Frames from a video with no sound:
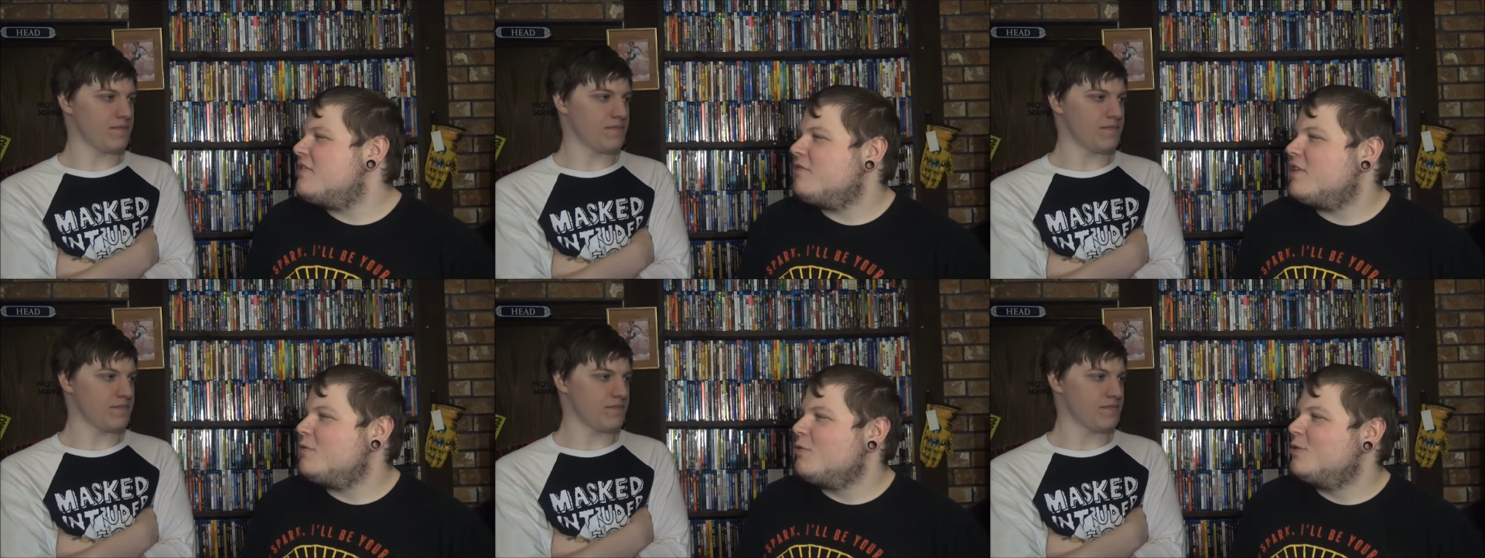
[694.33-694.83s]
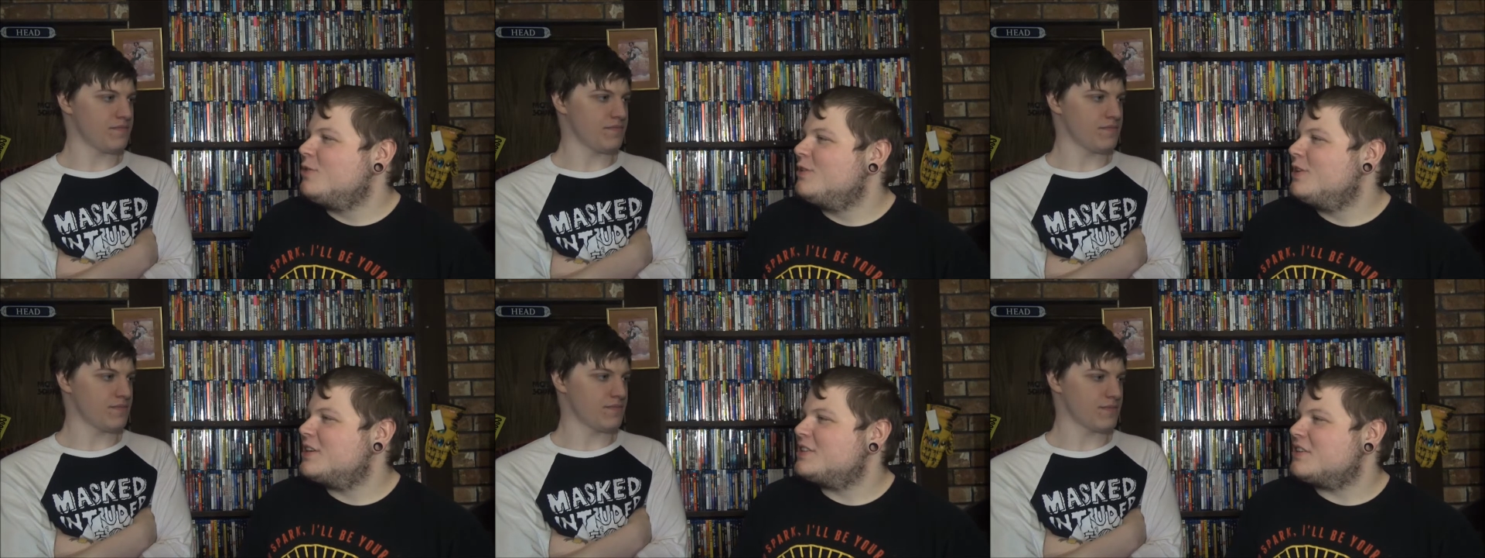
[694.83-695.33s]
Speaker 1: every
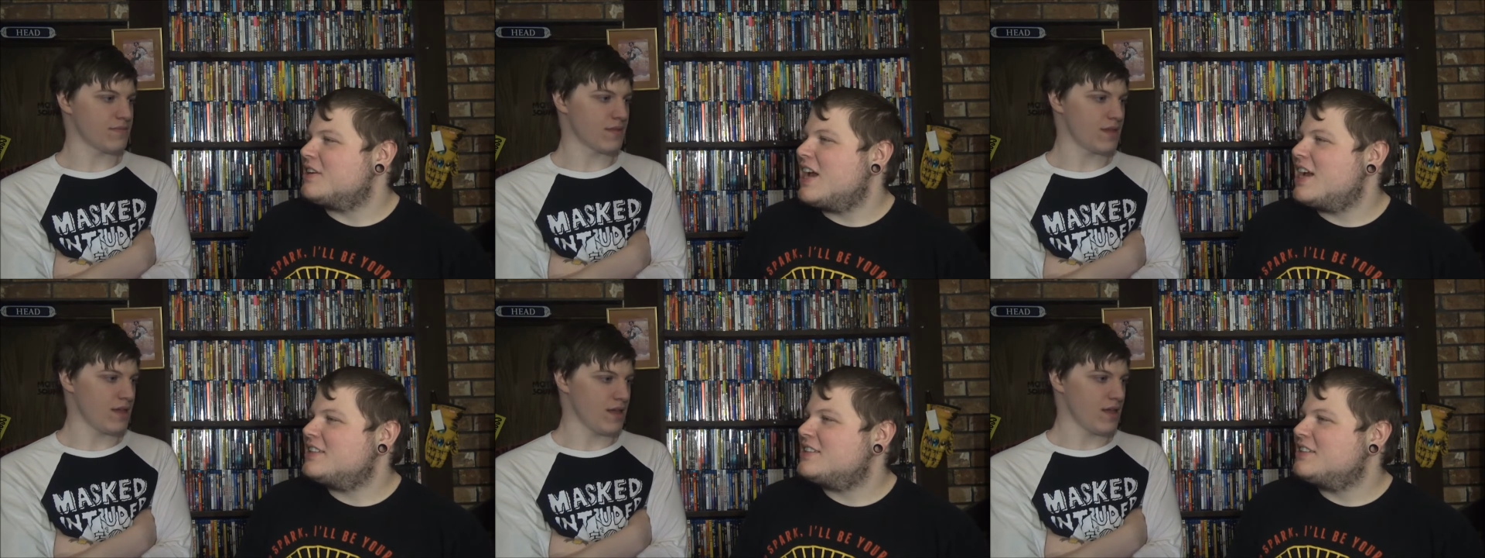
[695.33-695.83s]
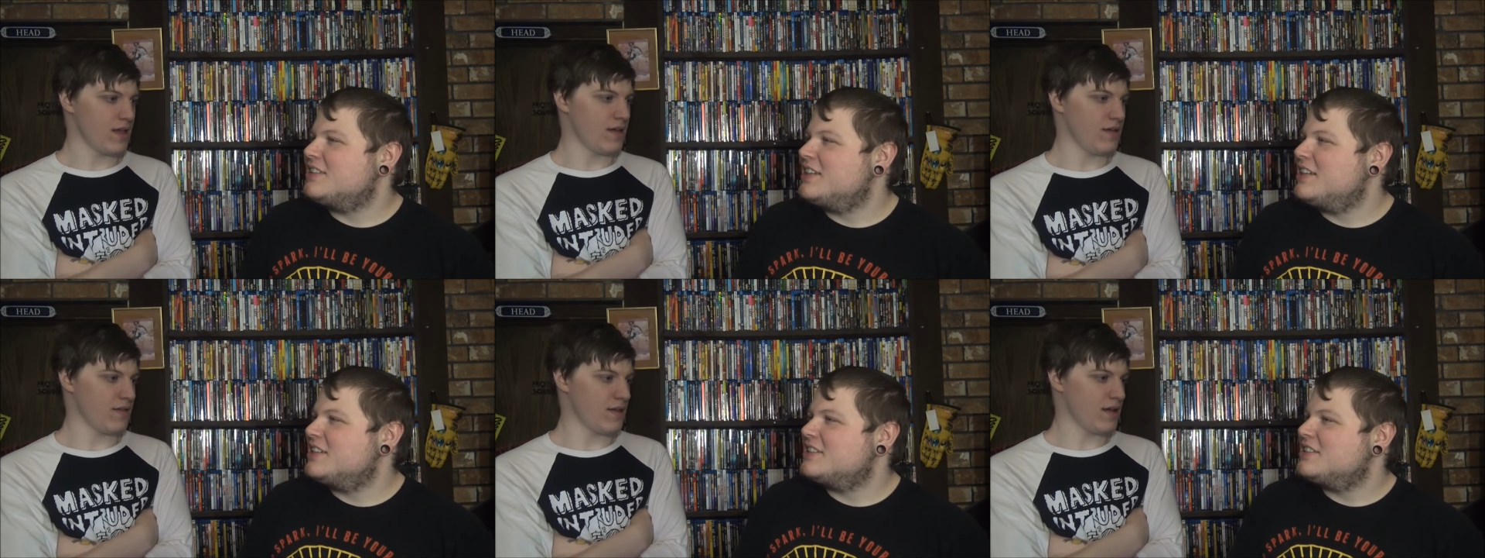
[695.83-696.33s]
role like
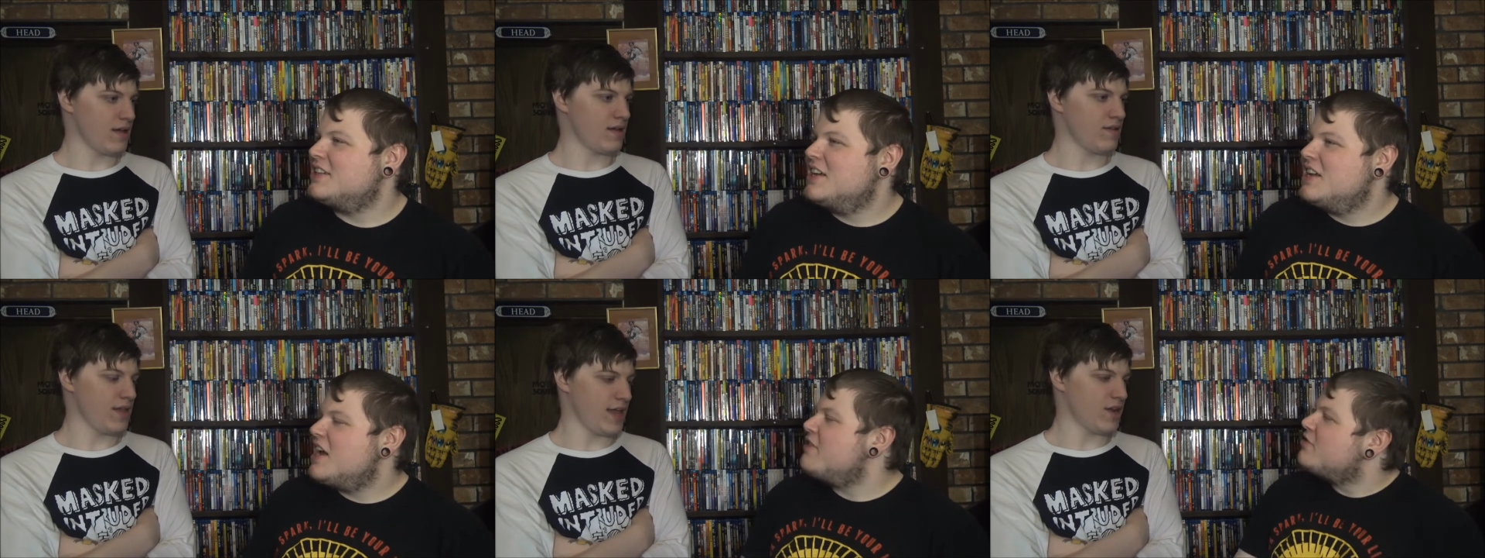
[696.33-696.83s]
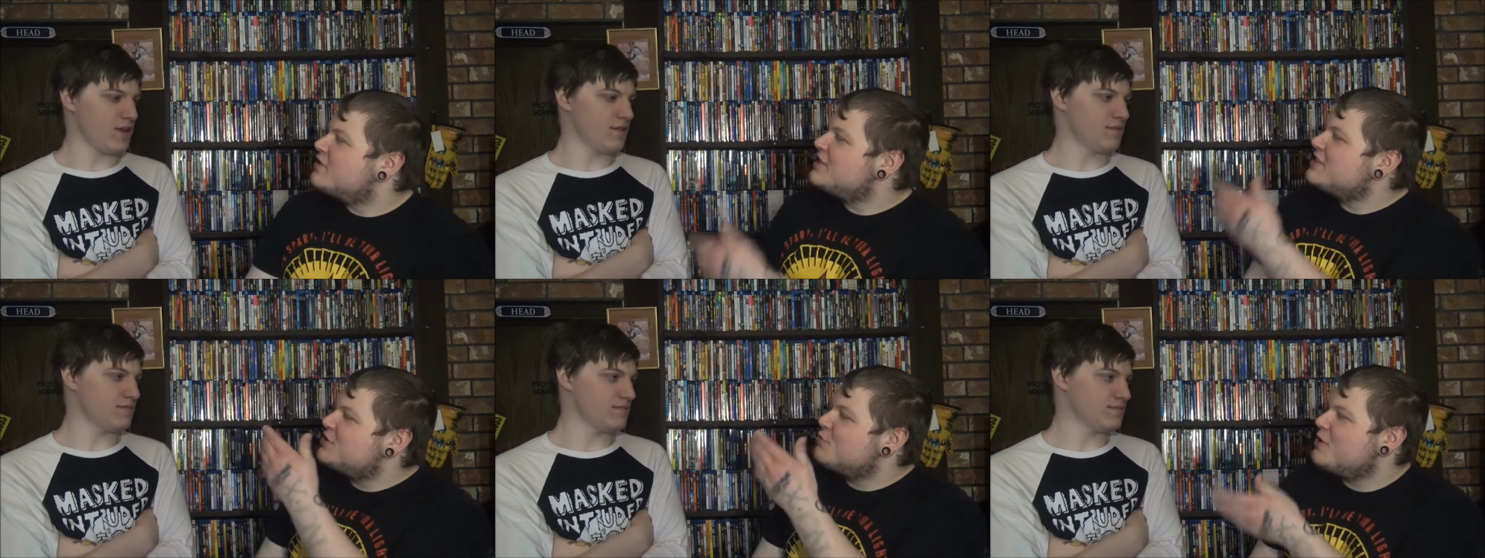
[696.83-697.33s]
sarcastically. Because ever
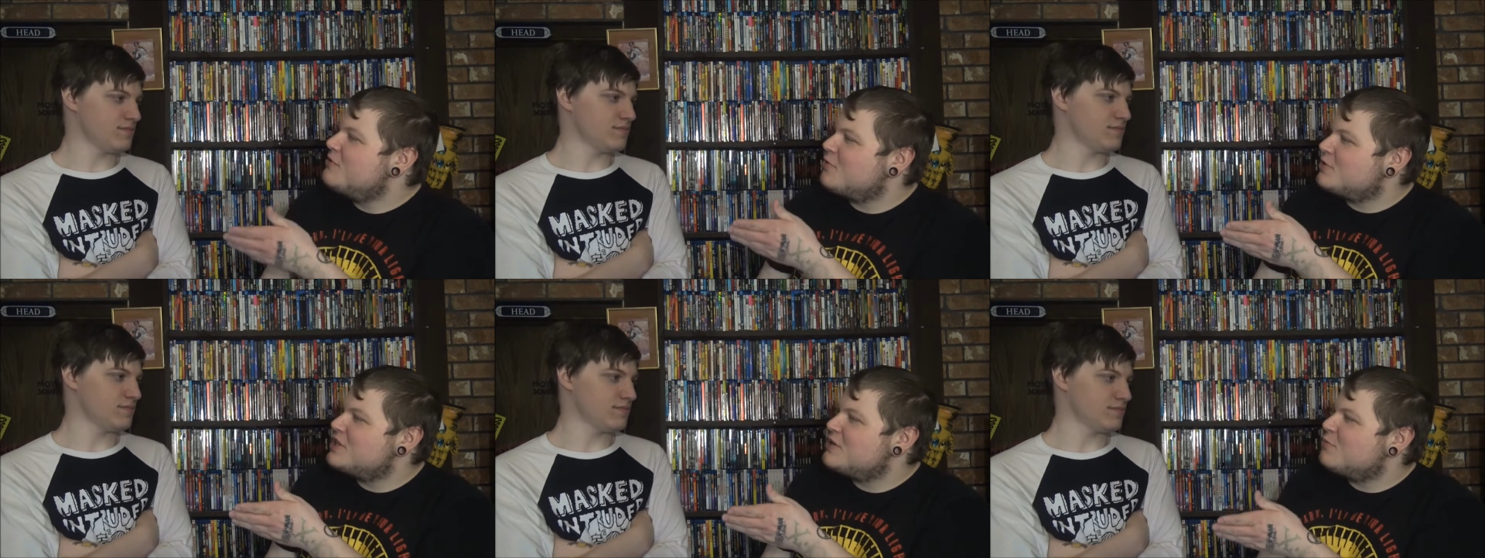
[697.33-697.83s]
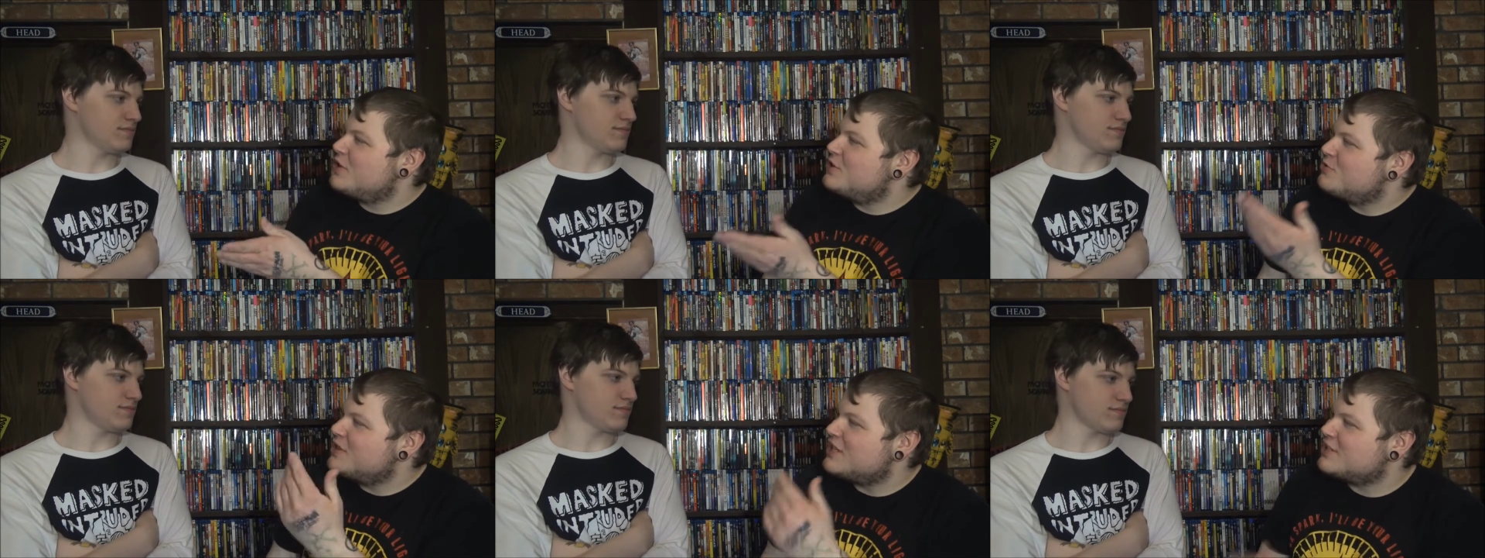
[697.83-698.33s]
since 2014 when he
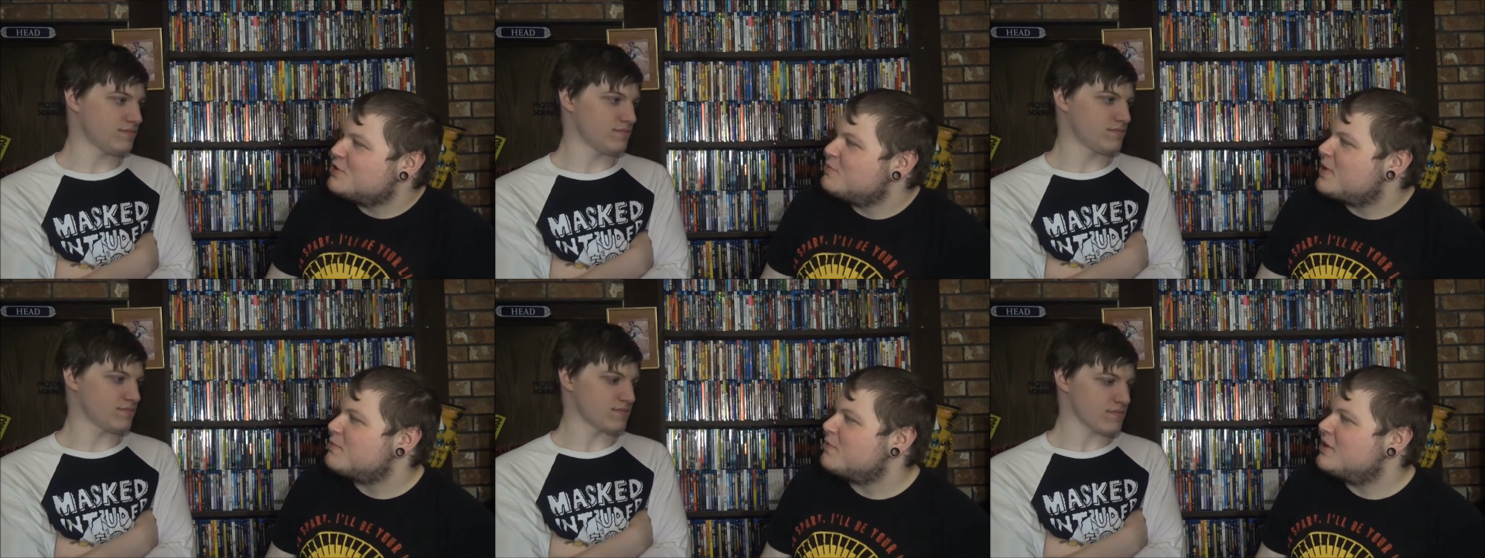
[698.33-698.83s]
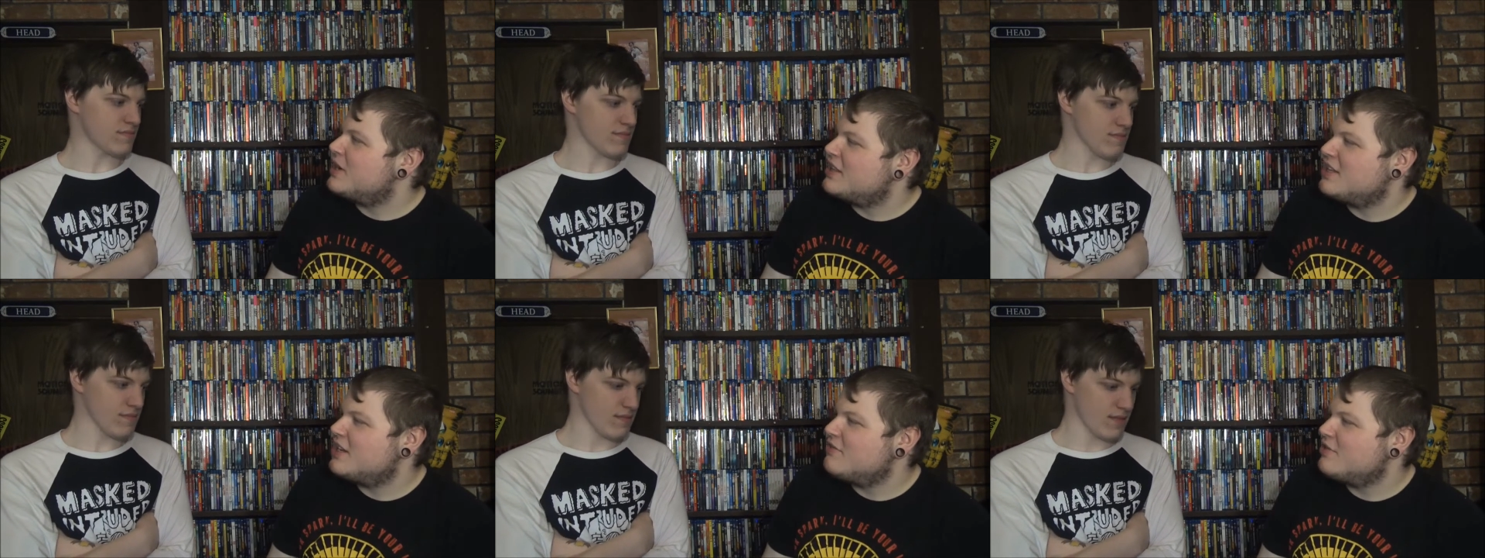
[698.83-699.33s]
joined that soap opera, I think